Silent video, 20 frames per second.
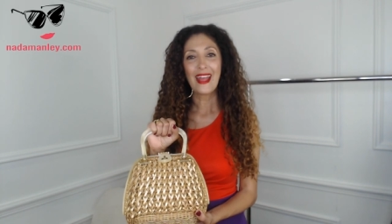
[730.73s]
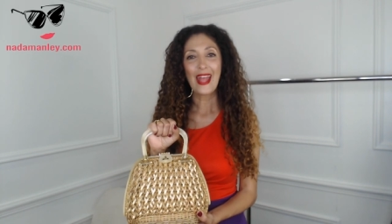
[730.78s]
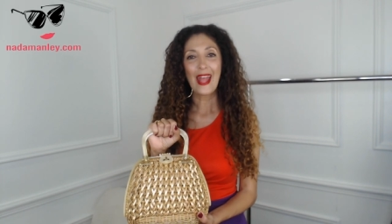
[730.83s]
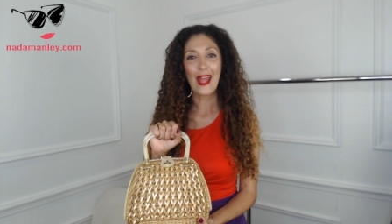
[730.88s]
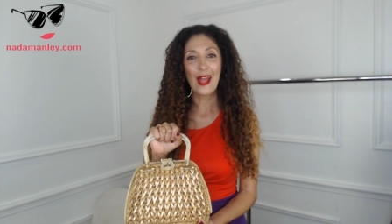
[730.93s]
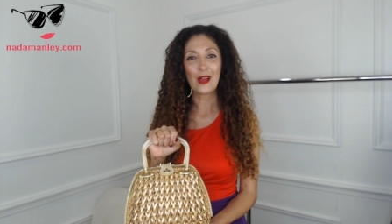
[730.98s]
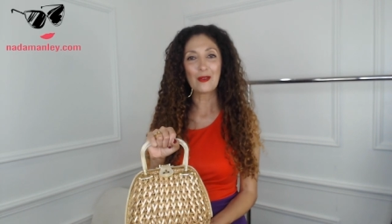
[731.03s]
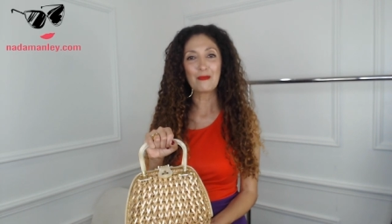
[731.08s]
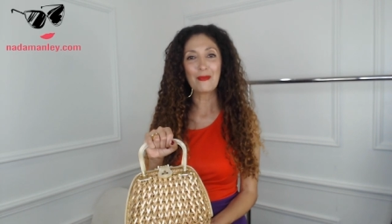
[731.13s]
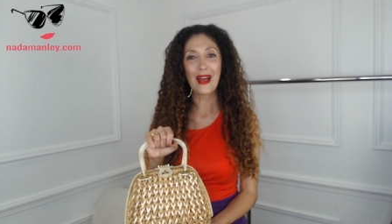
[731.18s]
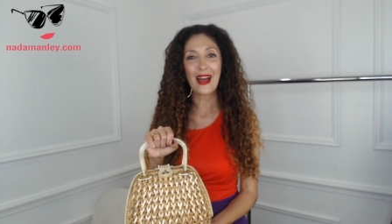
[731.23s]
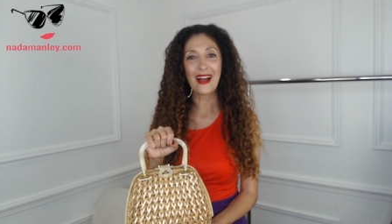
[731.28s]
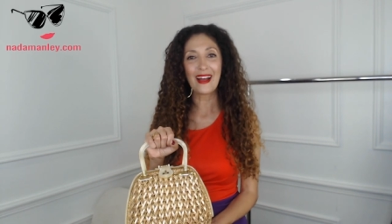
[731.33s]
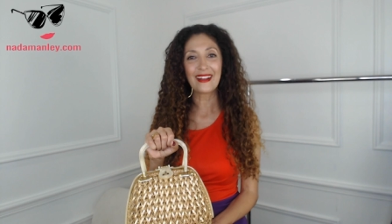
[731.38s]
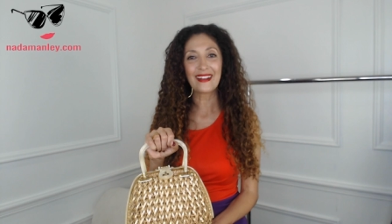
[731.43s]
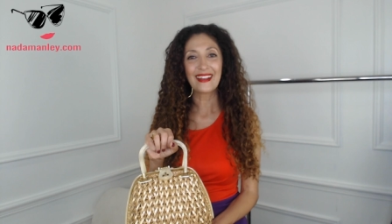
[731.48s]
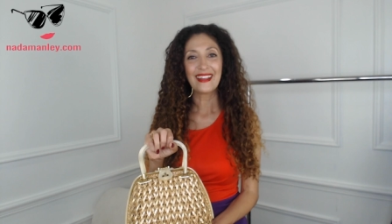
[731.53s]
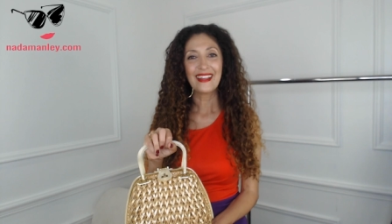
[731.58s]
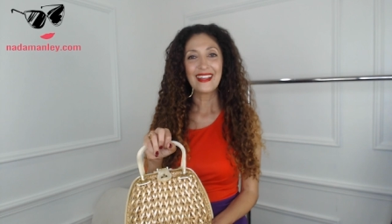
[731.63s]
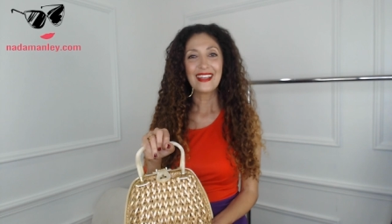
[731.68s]

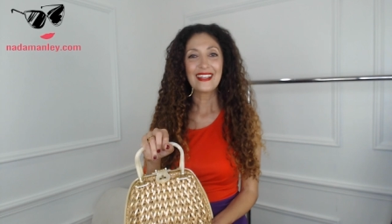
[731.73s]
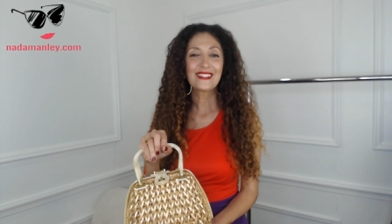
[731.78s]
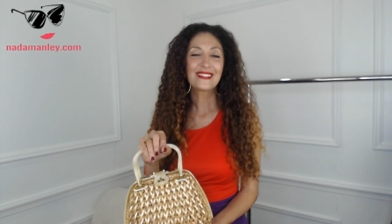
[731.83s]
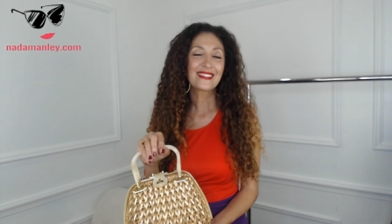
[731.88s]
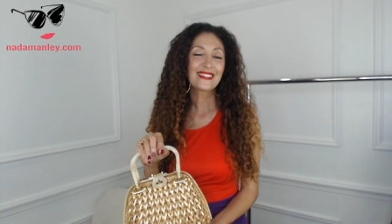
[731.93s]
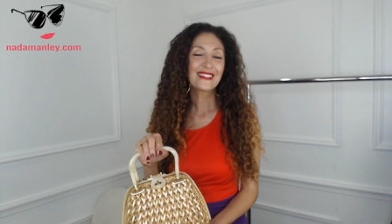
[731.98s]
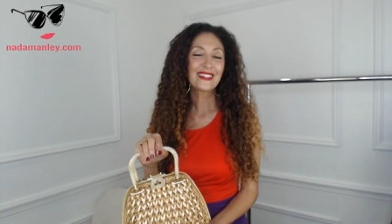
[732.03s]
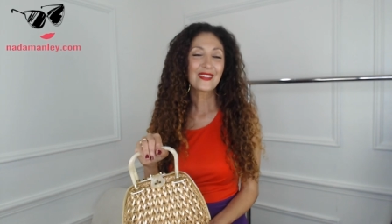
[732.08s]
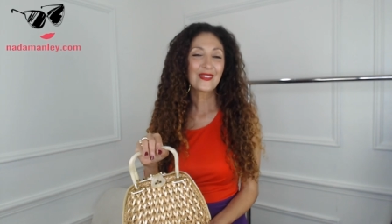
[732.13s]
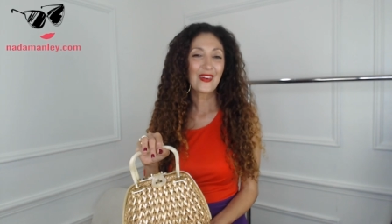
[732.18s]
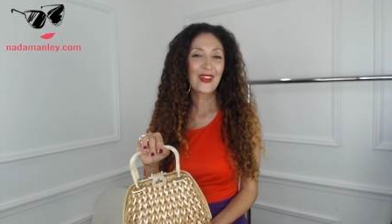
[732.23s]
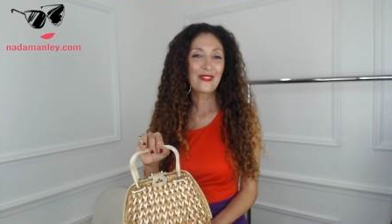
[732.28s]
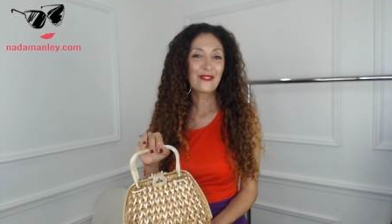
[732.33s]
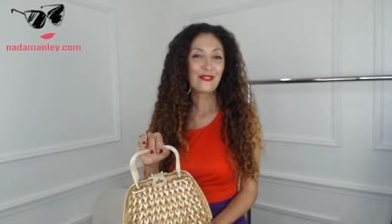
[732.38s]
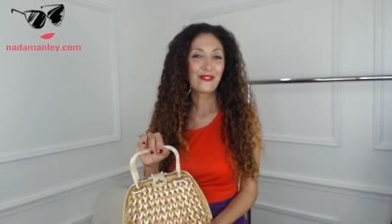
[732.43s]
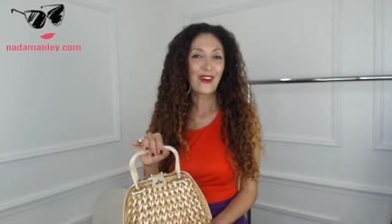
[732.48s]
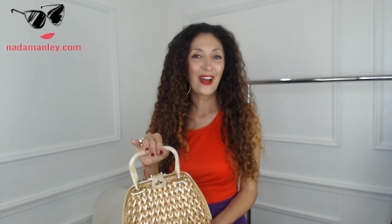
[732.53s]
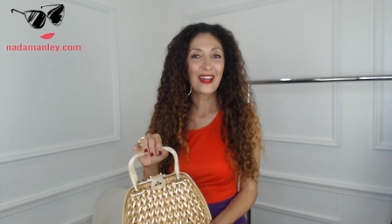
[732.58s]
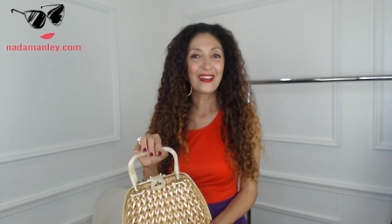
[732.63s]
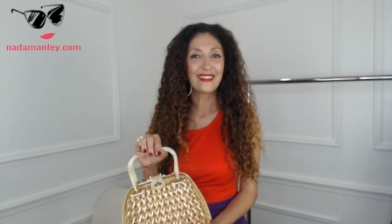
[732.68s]
handbag is just a great
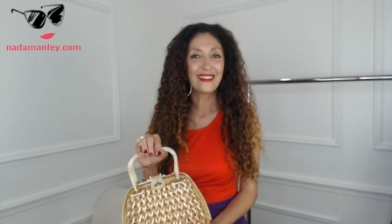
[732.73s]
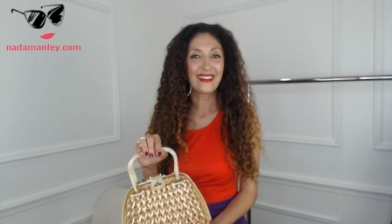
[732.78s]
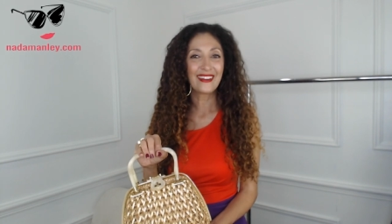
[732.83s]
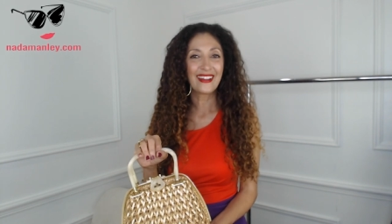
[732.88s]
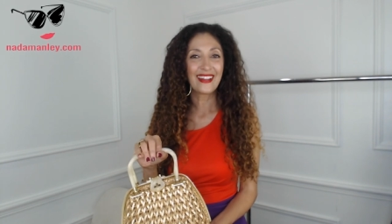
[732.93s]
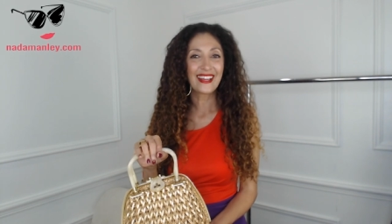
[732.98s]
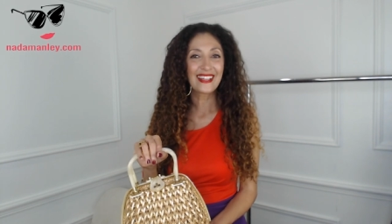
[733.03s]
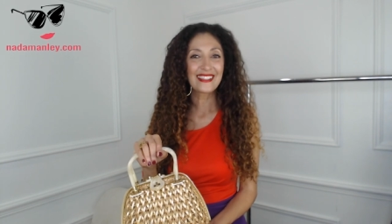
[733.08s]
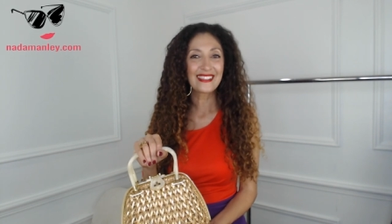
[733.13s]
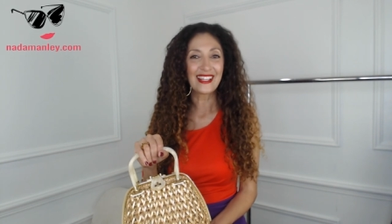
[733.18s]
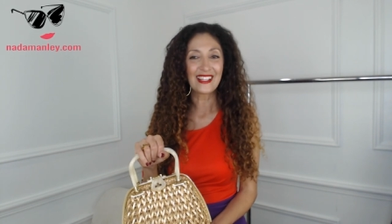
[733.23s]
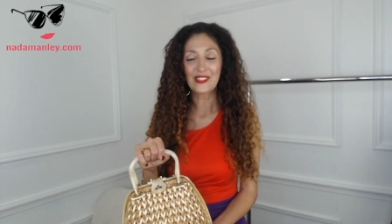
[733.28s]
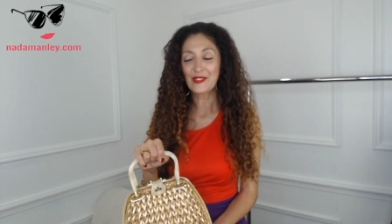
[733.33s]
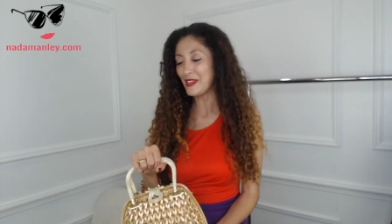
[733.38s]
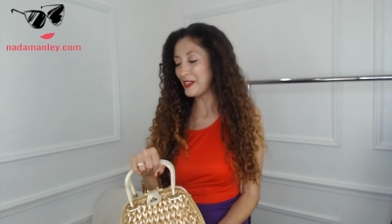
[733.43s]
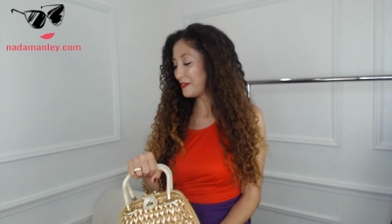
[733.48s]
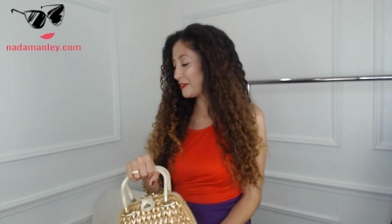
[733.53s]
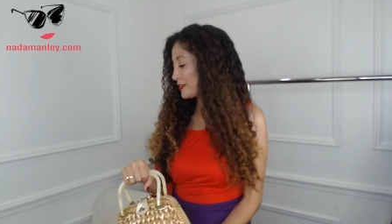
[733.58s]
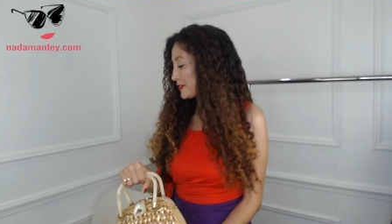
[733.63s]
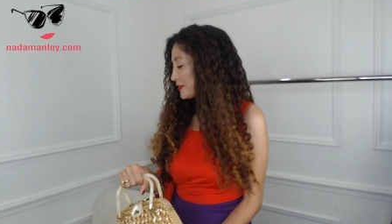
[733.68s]
fun accessory for